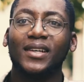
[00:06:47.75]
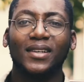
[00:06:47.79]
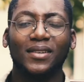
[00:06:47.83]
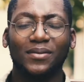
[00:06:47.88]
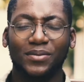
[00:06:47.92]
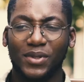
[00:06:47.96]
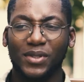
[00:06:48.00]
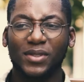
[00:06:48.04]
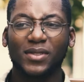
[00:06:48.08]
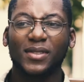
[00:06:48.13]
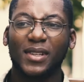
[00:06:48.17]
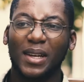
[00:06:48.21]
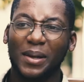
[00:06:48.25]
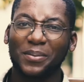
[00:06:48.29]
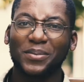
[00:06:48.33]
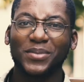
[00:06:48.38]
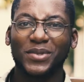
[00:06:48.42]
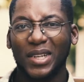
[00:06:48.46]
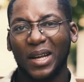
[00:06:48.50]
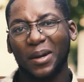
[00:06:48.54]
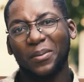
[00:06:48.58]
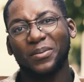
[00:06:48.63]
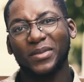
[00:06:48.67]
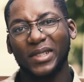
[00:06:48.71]
And just
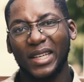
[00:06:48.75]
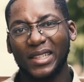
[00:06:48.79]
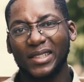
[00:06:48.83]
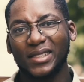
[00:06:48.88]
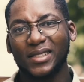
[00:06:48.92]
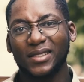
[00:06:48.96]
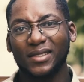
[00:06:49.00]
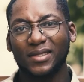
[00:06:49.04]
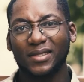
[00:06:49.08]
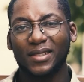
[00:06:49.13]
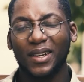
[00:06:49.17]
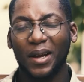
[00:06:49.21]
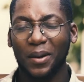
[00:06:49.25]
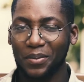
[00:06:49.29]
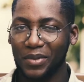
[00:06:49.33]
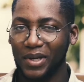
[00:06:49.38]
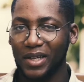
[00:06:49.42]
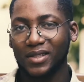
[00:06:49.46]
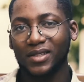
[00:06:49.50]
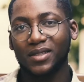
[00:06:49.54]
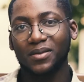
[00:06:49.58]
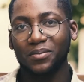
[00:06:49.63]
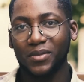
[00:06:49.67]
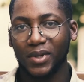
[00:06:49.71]
I'm getting
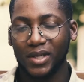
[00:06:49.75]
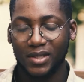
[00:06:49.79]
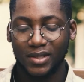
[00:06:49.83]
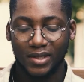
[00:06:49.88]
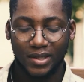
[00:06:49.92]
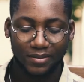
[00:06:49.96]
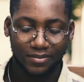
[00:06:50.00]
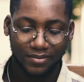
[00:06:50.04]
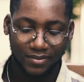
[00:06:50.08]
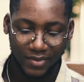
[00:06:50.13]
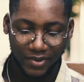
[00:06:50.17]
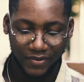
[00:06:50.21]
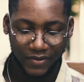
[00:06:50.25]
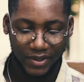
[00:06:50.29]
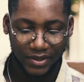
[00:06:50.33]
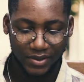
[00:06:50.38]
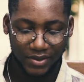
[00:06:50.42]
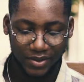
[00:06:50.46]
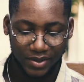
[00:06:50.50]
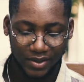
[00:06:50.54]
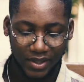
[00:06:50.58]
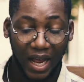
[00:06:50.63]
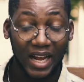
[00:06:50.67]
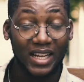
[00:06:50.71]
better. If I
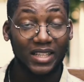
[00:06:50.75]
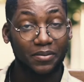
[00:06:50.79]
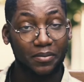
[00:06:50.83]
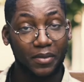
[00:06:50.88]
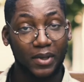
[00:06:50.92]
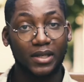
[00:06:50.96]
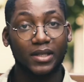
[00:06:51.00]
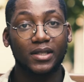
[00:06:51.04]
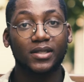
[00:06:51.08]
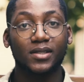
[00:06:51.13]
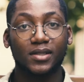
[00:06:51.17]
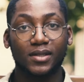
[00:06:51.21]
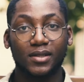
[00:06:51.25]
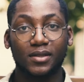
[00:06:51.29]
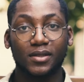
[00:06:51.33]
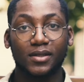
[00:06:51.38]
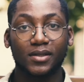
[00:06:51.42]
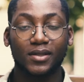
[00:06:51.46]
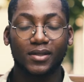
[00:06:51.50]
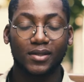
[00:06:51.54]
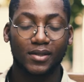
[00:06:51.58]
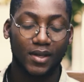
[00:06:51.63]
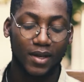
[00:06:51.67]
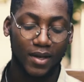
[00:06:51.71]
should say, at managing
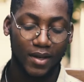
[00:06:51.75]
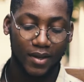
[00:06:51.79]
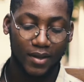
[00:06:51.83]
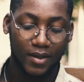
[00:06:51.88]
it.